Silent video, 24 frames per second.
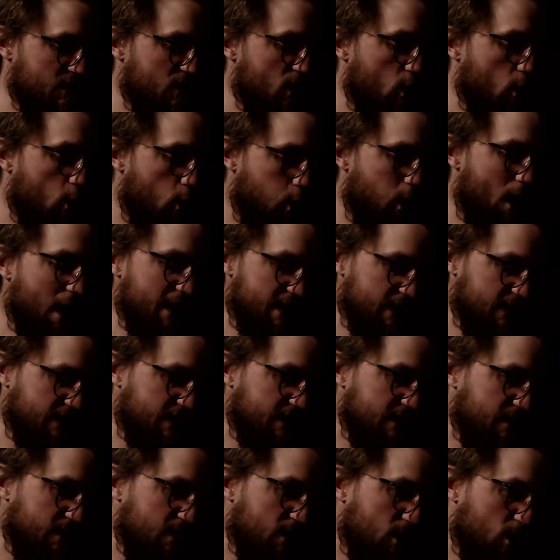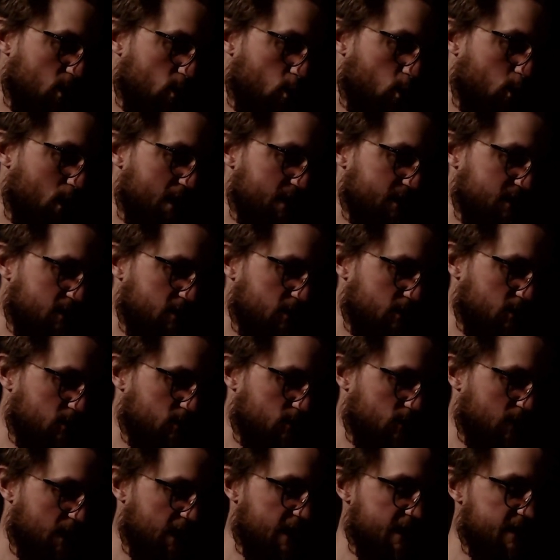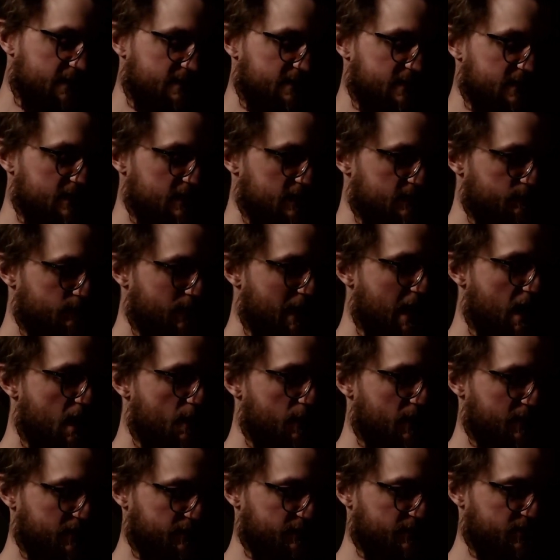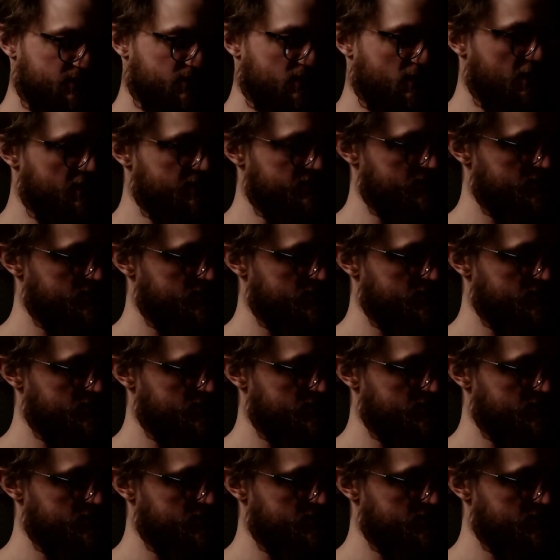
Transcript: wake when you hit the power button on the side. Just